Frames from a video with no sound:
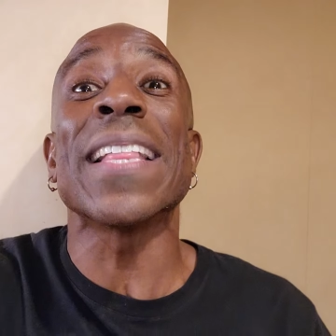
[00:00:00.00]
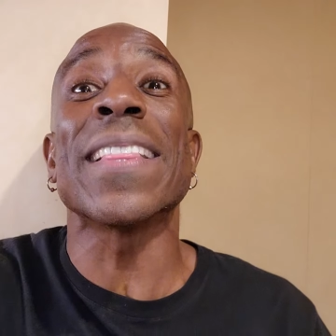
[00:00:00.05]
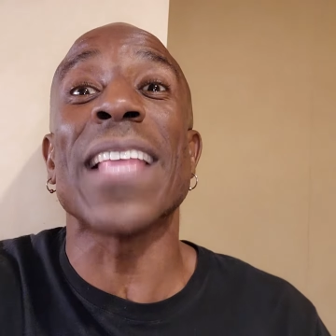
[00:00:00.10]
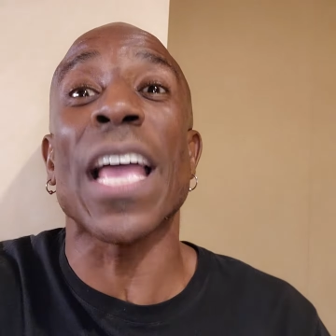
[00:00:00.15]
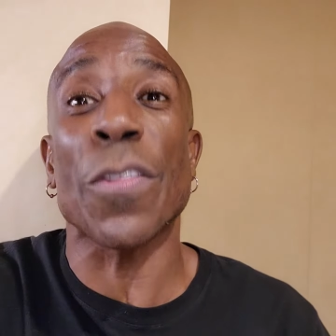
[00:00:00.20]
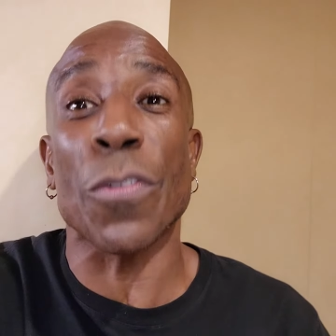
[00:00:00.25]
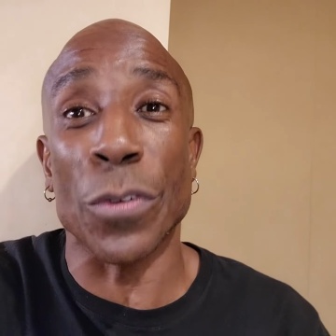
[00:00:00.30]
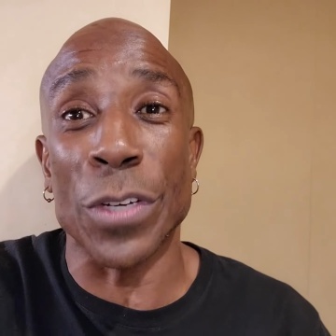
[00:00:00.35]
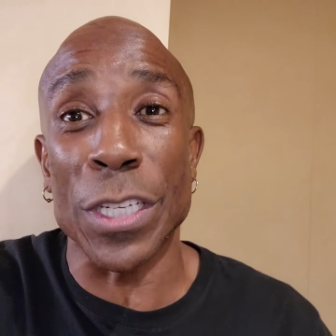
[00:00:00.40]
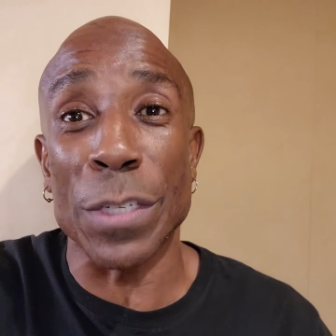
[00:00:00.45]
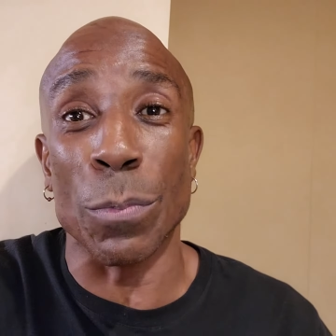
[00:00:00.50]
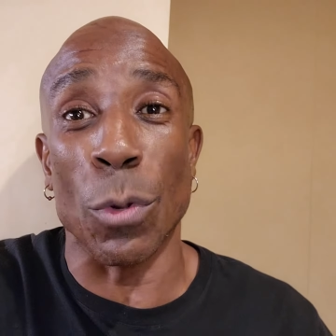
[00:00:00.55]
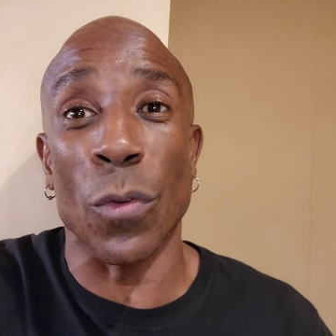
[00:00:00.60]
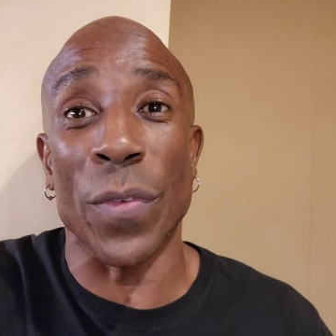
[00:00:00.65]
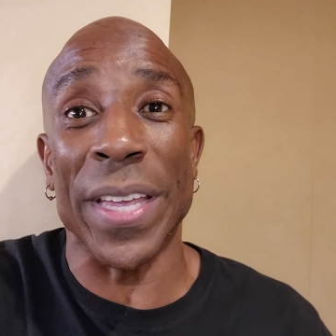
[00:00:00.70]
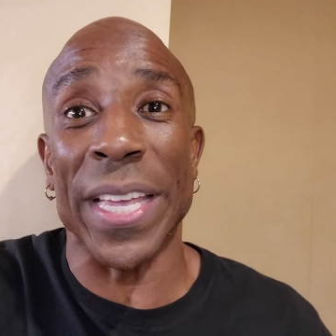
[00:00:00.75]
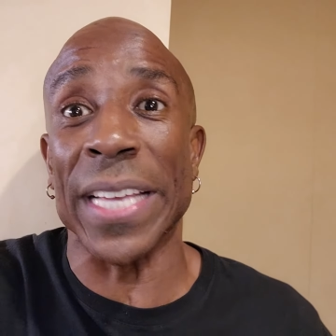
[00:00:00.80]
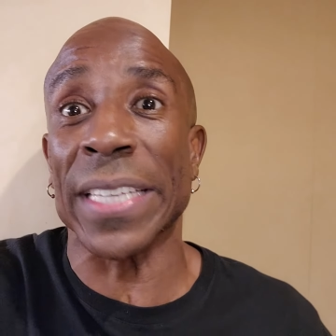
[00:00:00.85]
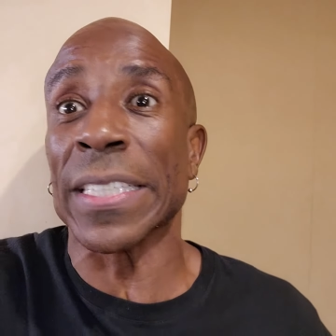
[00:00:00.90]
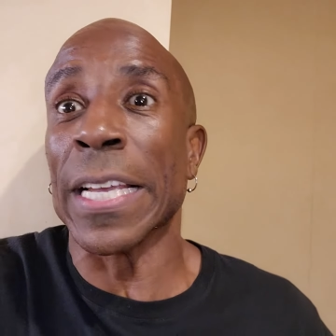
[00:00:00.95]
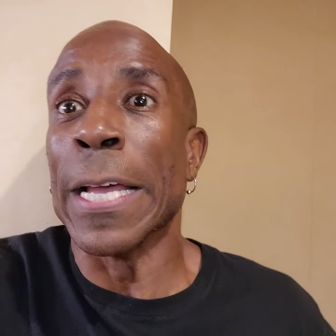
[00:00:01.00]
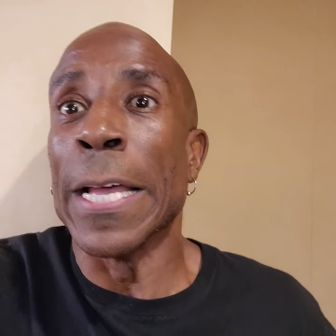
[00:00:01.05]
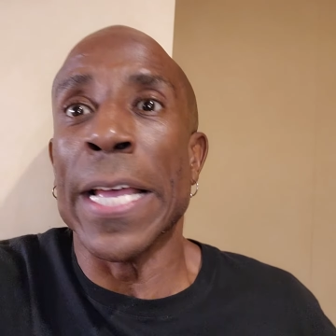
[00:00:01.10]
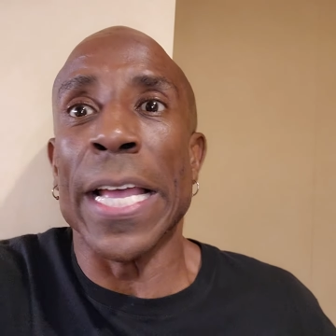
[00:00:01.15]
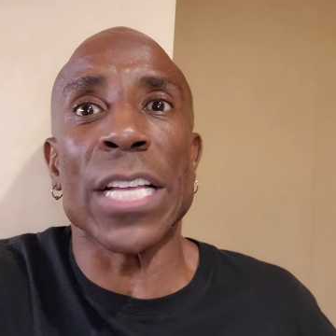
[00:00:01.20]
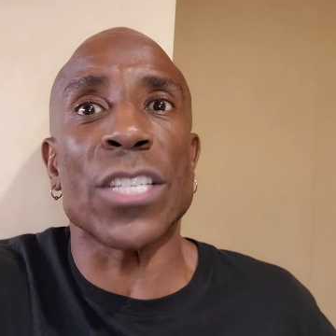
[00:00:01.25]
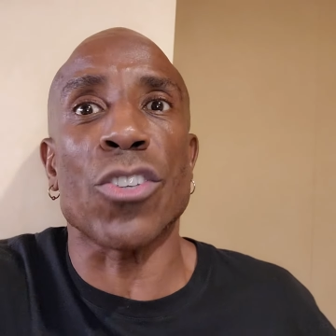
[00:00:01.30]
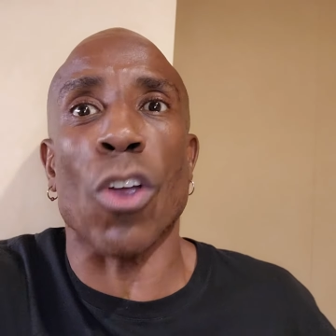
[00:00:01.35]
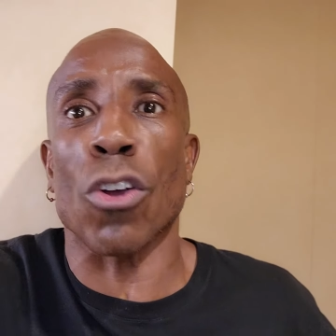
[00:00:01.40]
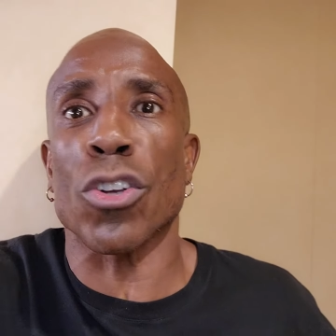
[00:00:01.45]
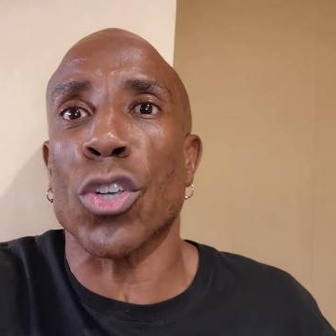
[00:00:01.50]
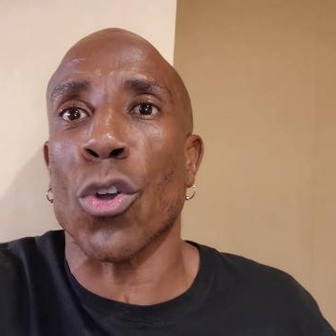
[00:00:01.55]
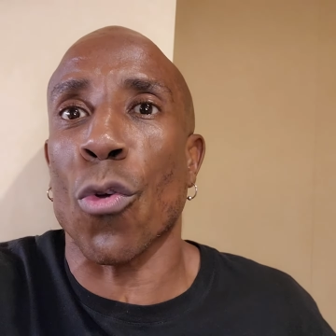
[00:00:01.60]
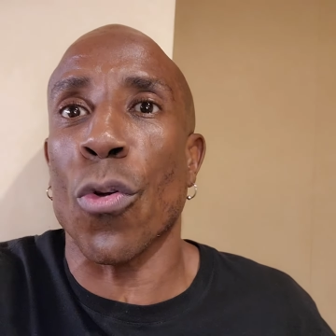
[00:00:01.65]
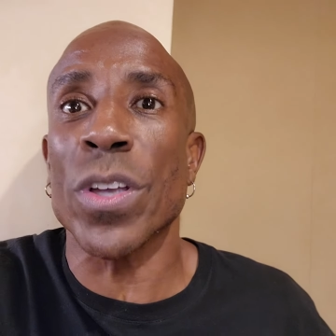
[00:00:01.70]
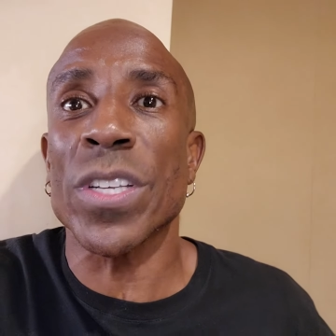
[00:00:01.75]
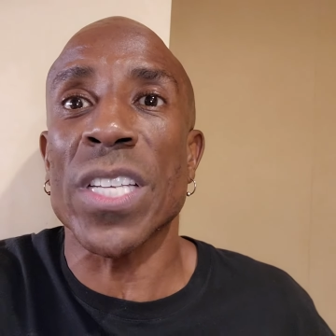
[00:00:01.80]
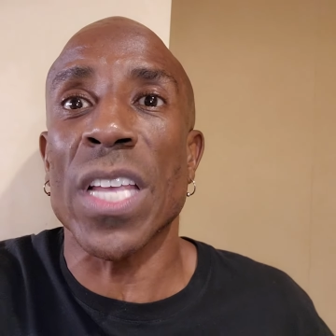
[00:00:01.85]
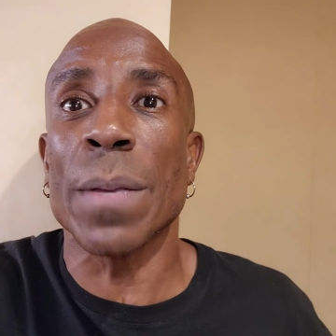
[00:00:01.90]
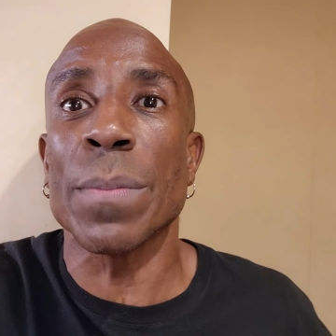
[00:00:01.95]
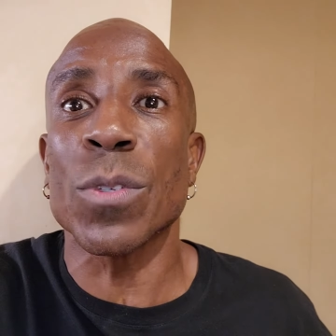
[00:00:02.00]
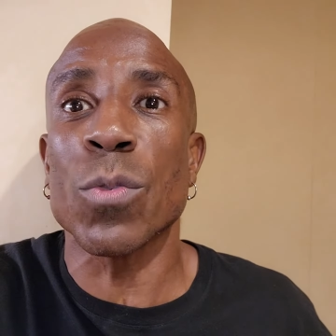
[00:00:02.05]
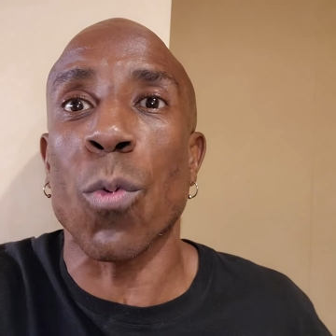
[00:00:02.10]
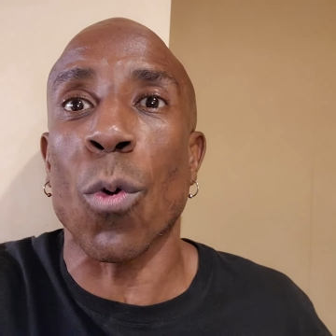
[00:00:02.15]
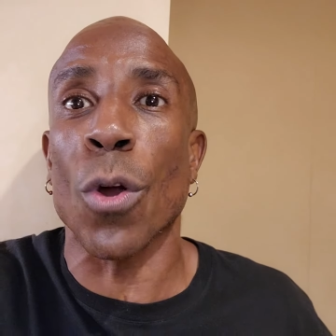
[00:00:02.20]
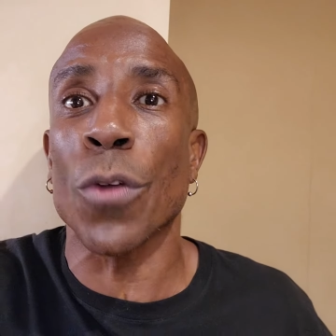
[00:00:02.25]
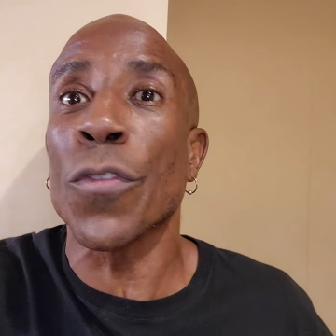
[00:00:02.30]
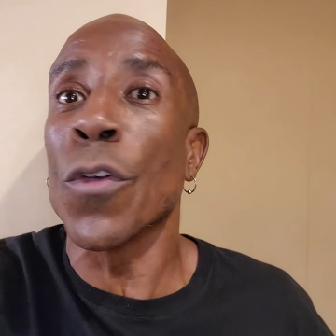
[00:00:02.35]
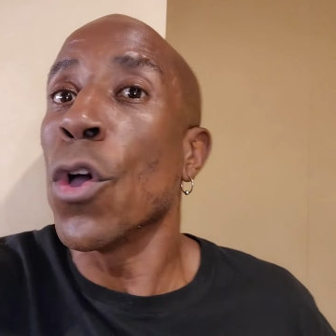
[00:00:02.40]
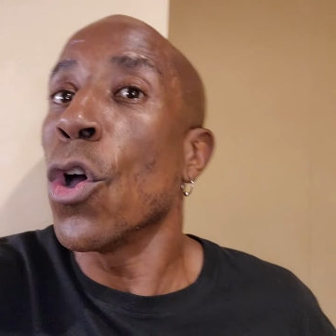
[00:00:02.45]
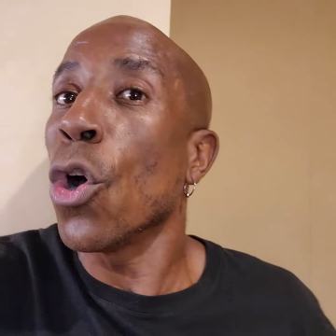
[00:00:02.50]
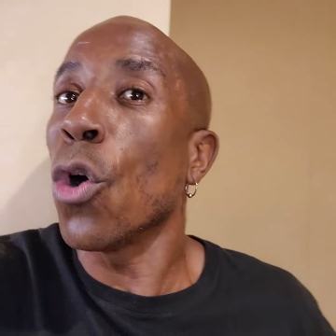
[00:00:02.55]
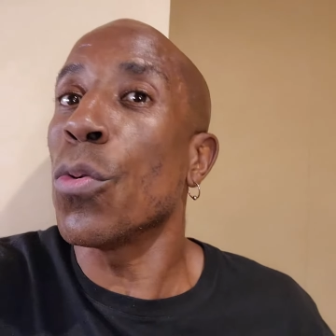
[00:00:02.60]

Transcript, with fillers: That's what this movie is. It stars Chris Hemsworth,